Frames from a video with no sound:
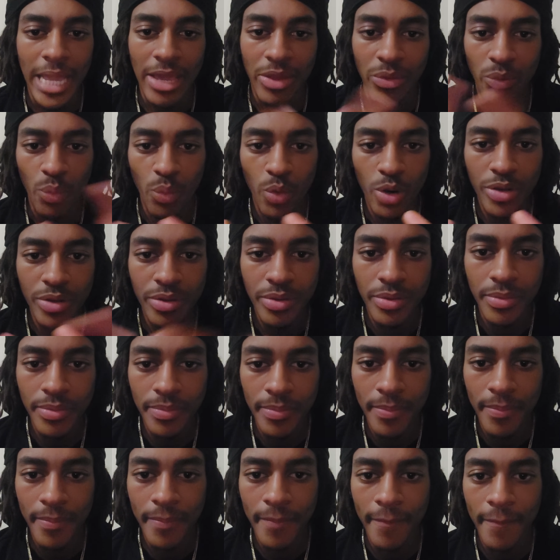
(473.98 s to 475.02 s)
and one
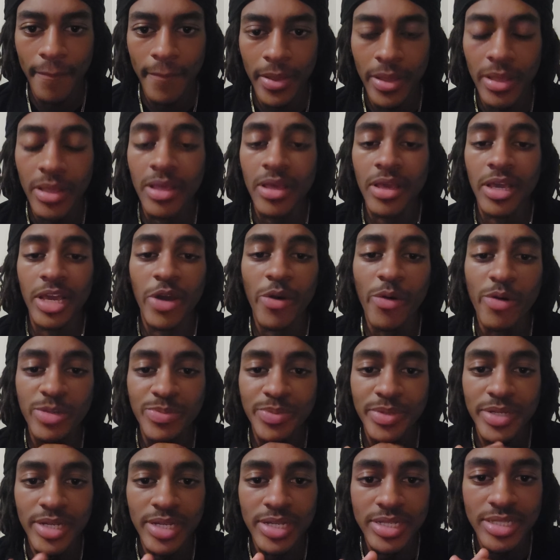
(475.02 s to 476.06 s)
it was
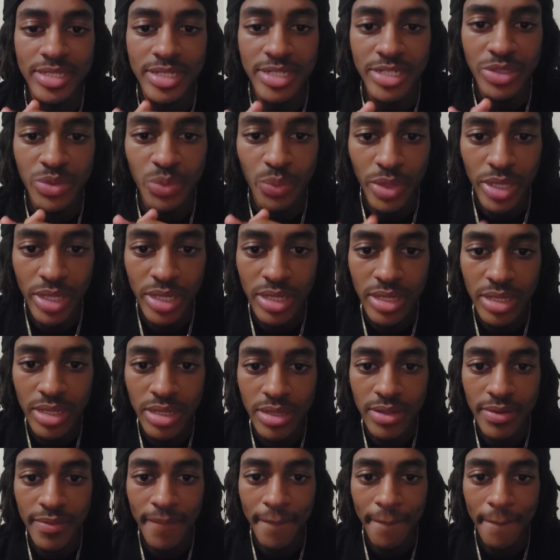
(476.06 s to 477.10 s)
because of this
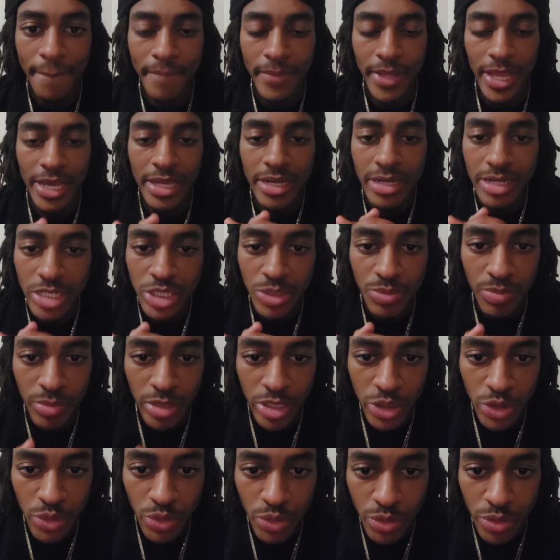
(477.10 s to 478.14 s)
weed and these
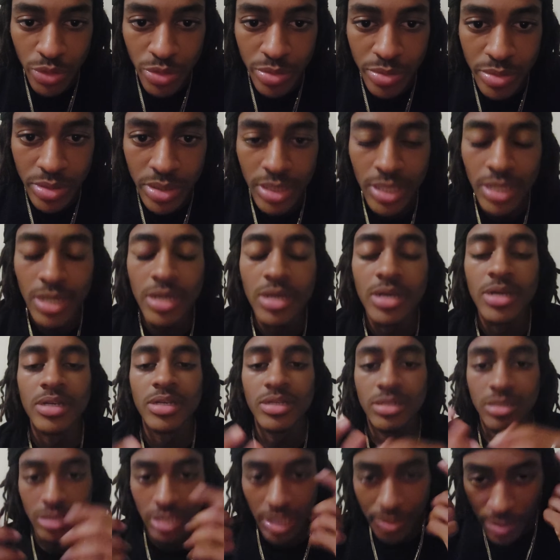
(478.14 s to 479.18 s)
mushrooms
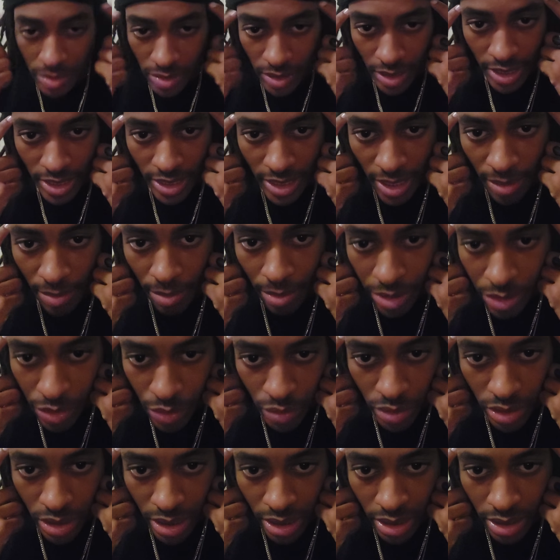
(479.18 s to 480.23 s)
stimulating a
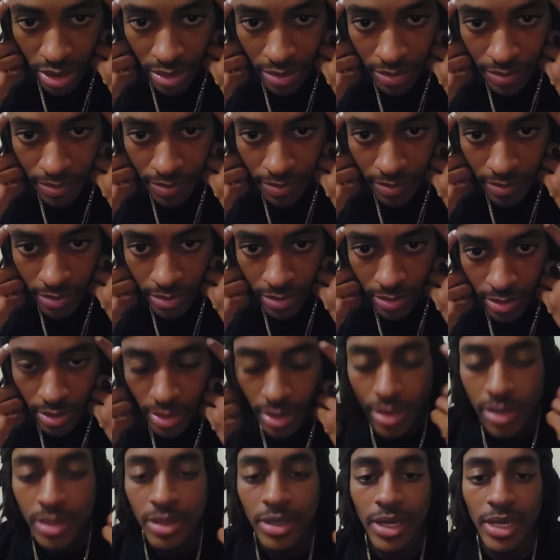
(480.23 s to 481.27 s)
pineal gland
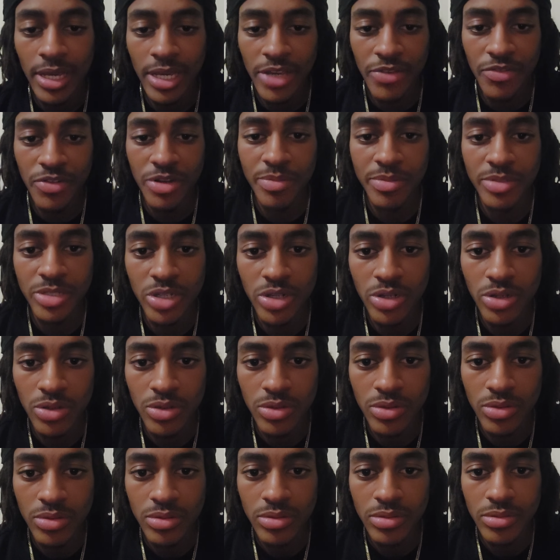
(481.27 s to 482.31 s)
and giving them a
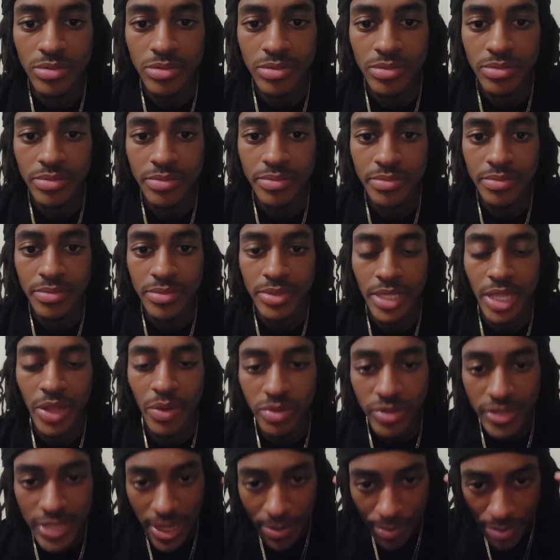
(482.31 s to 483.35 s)
soul. They
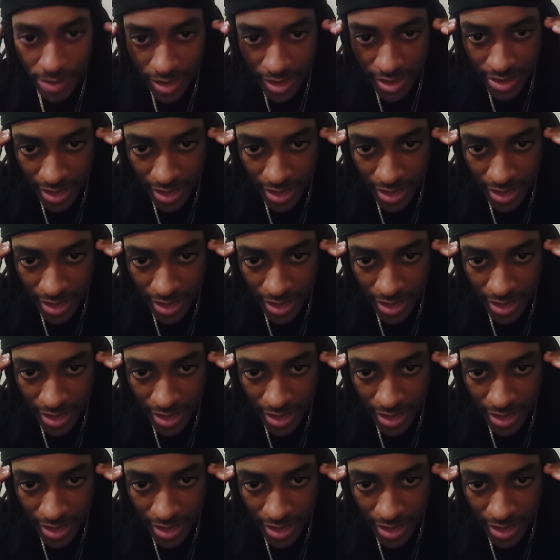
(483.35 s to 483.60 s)
was tapping